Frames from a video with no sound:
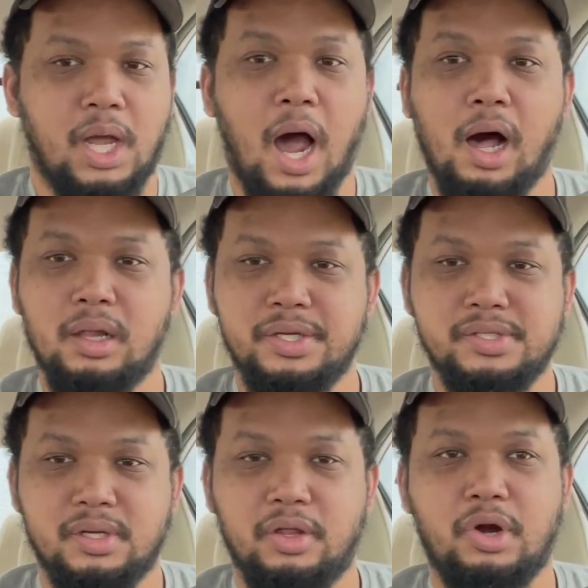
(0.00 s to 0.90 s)

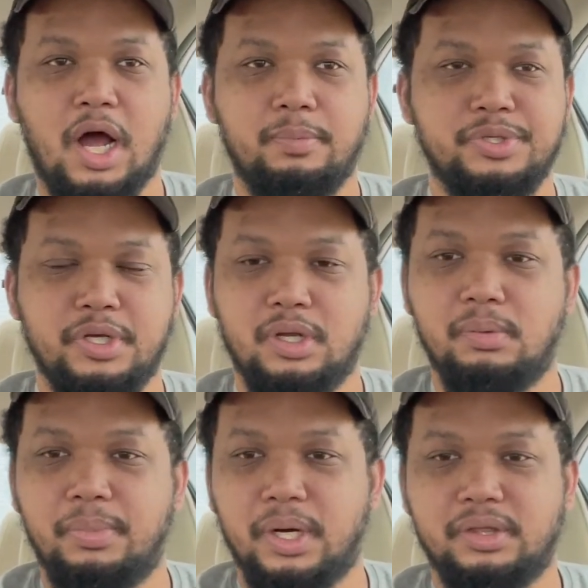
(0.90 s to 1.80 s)
Holley's another
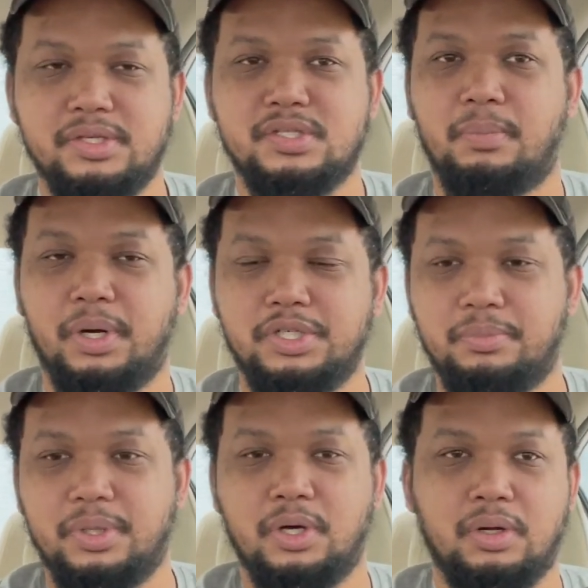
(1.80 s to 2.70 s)
option, but this is a
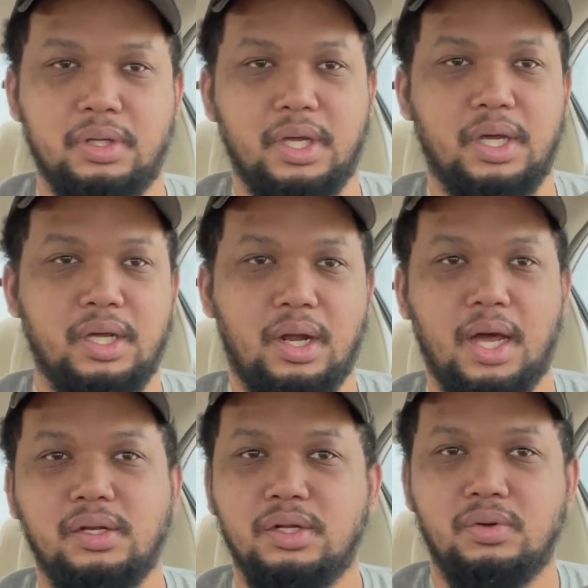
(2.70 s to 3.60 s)
budget build, and
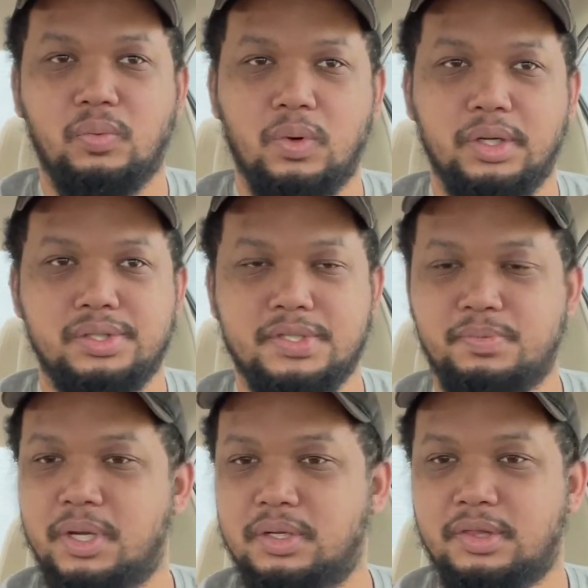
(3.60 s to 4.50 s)
I didn't want to
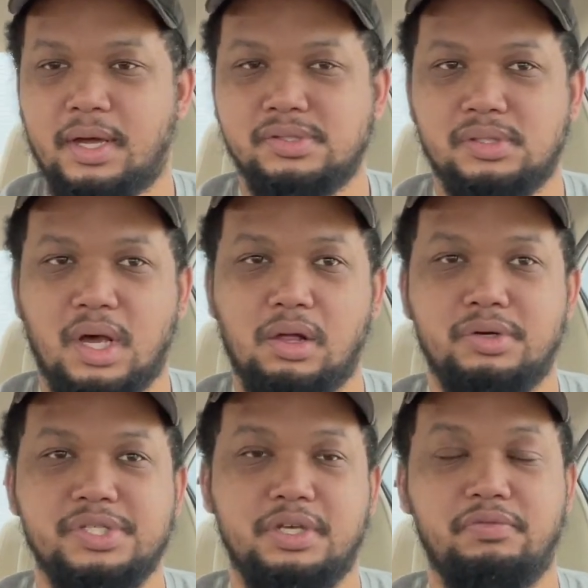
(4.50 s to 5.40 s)
spend
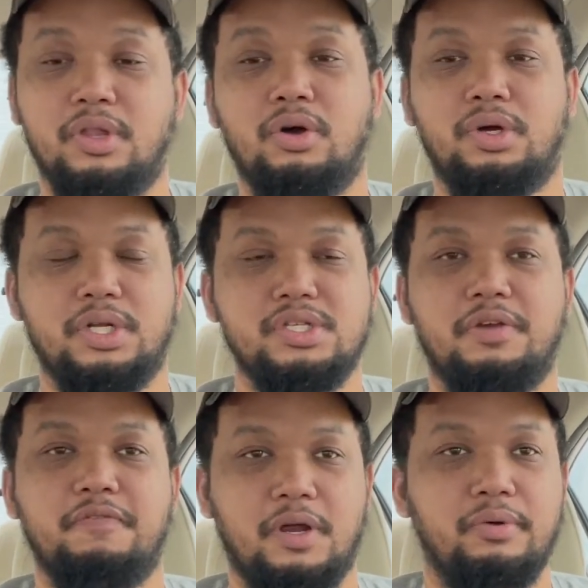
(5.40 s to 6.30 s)
$1,000, even though it is
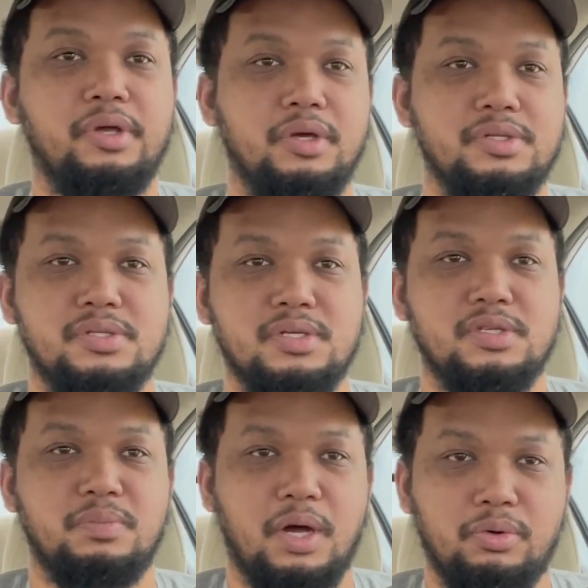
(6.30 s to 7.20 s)
a very good
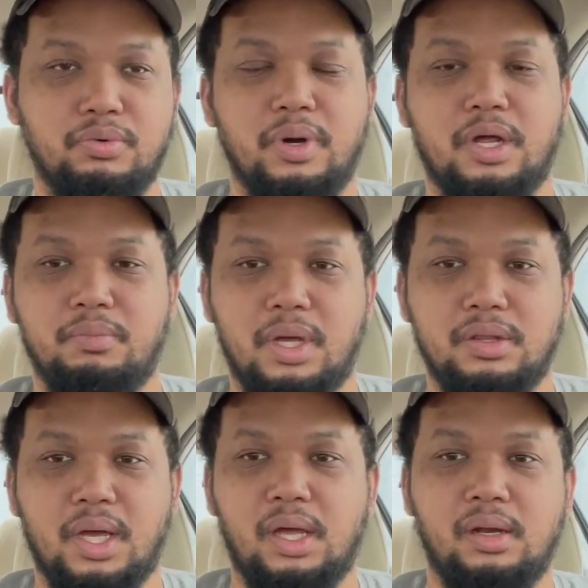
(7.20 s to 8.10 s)
system. I would
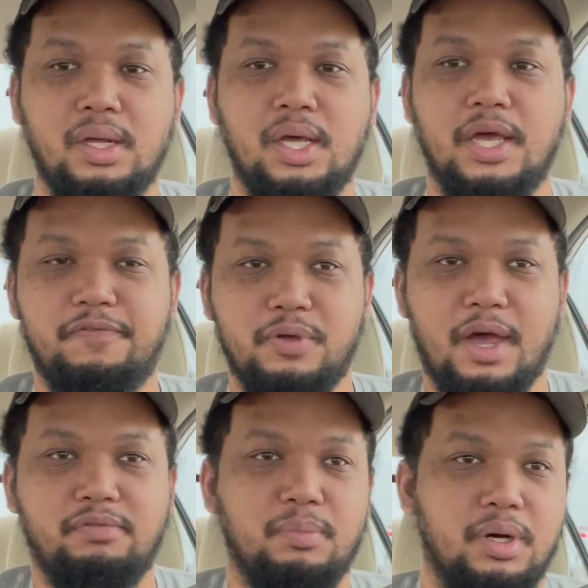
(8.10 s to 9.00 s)
recommend that if you
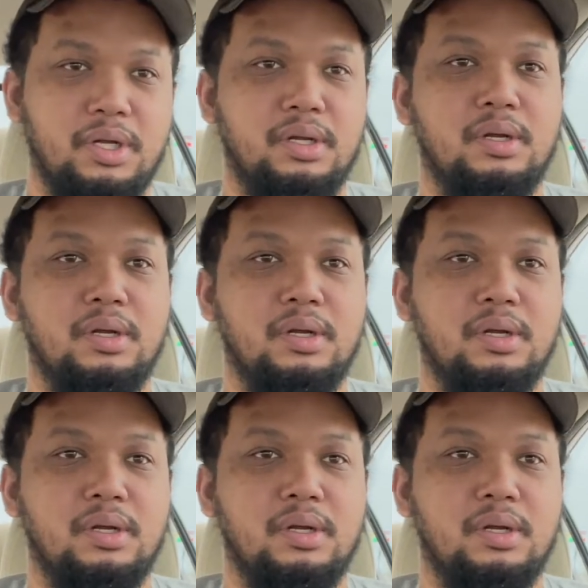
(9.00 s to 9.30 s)
have the money.